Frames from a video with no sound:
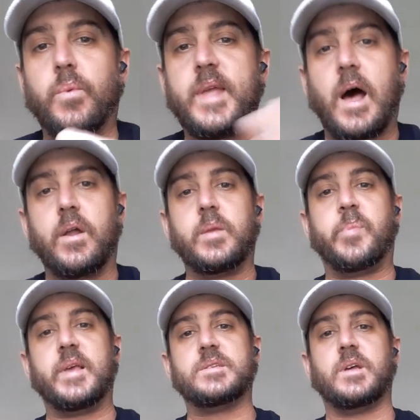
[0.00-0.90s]
reality
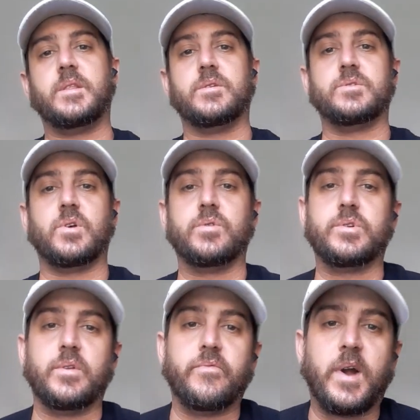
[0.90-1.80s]
based on their
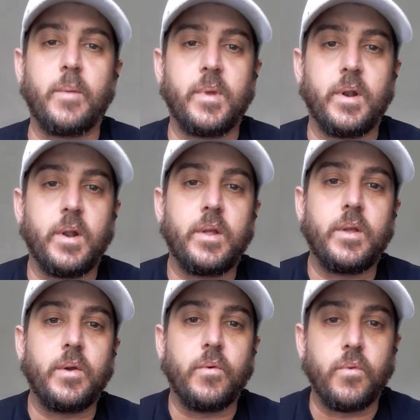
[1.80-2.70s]
social environment,
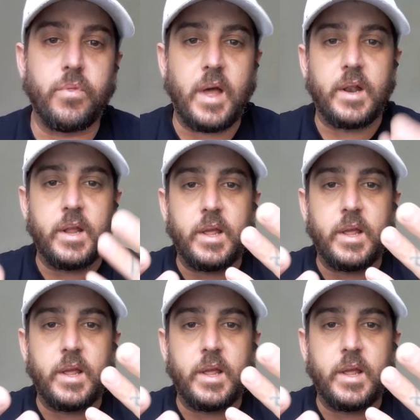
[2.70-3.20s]
that